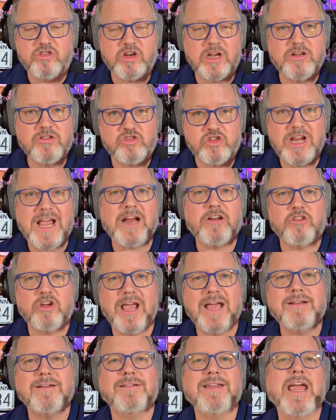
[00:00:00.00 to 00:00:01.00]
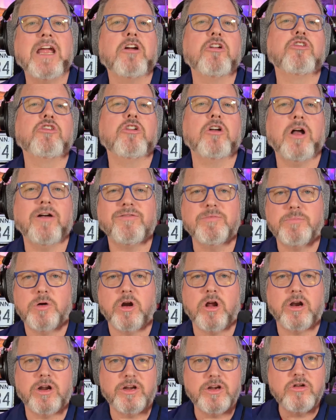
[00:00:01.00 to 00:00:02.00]
and she actually had to take her shirt off and put
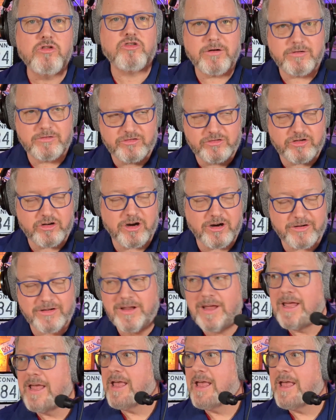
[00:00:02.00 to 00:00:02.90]
on a new shirt.